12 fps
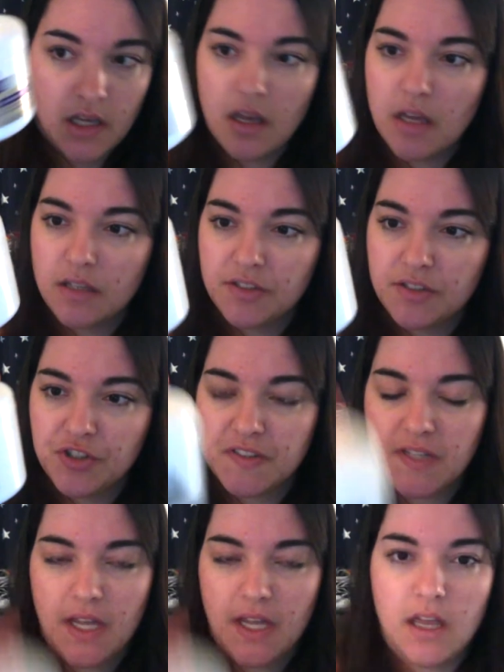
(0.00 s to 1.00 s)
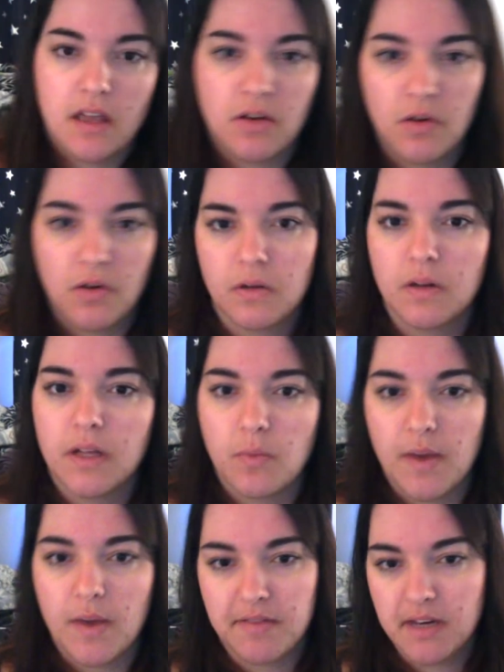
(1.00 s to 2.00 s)
It's just a curl and
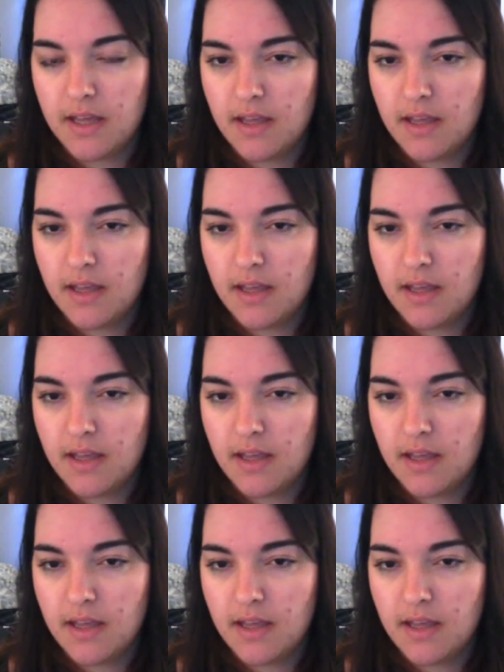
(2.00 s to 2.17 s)
wave and